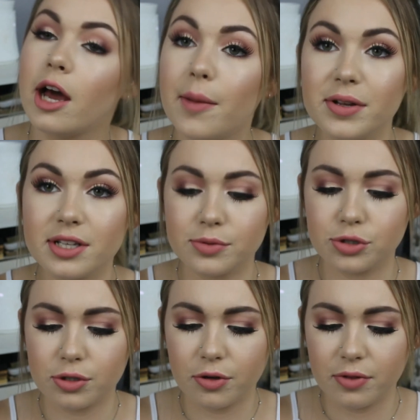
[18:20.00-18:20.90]
I picked up
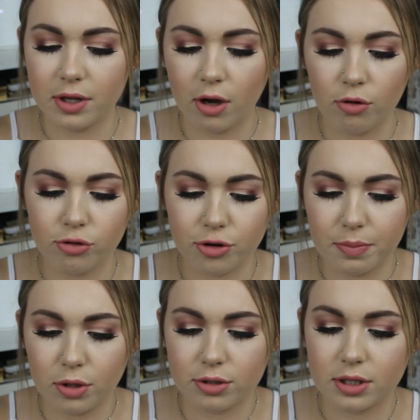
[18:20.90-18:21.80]
2 of the Ultra
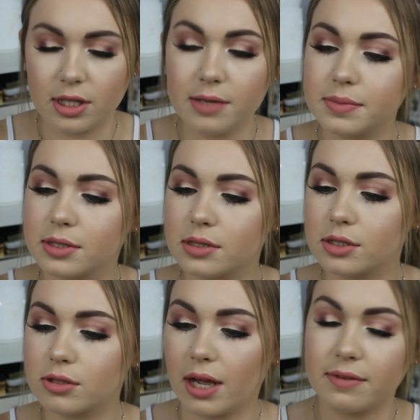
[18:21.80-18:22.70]
Blotted Lips.
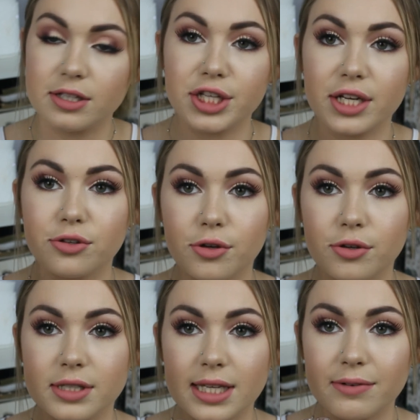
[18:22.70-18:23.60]
So I have the shade
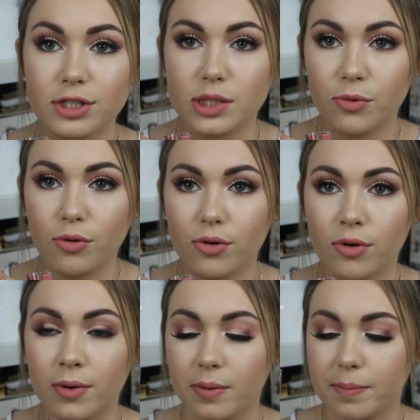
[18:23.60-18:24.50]
Doozy, which is
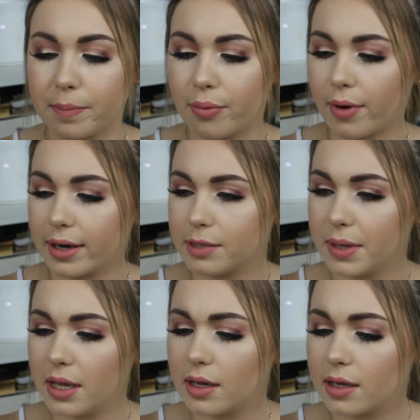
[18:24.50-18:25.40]
more brighter
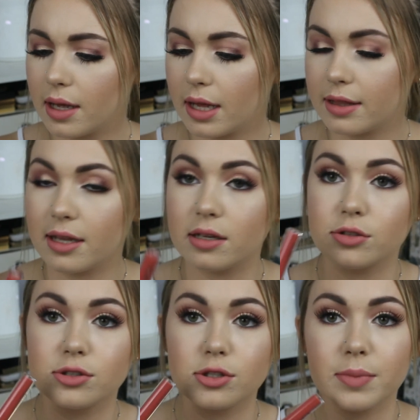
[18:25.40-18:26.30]
pink. And then
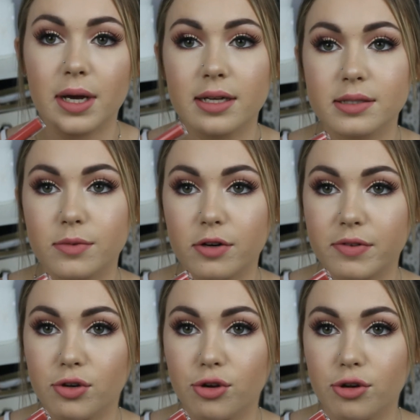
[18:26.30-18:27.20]
Zuma is more of a
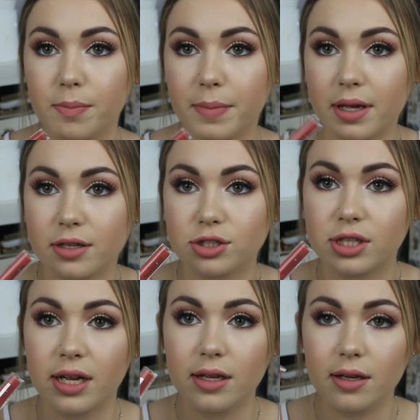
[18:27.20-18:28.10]
nude pink
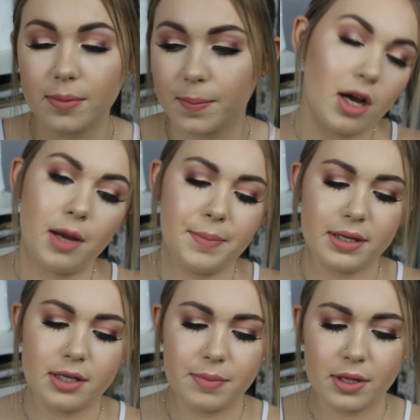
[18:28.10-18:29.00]
shade. I
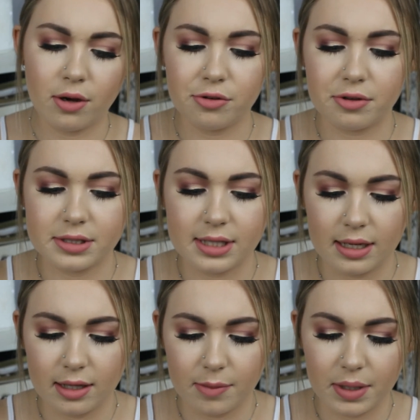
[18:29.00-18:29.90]
picked up the Ultra
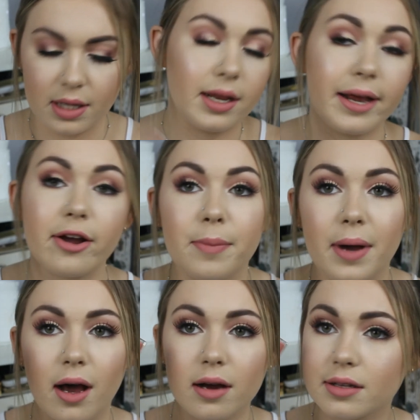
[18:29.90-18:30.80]
Satin Lip in Echo
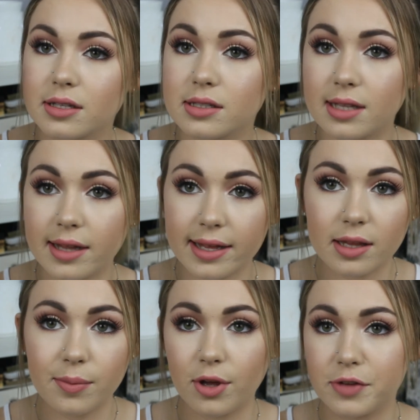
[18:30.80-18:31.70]
Park. This is like
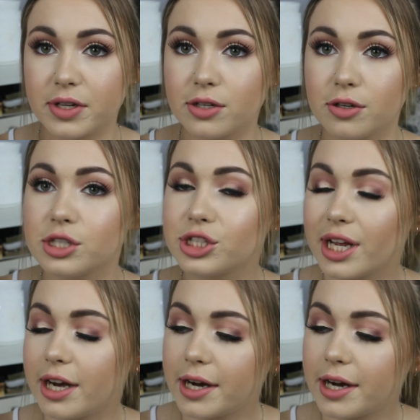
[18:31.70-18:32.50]
the perfect nude shade.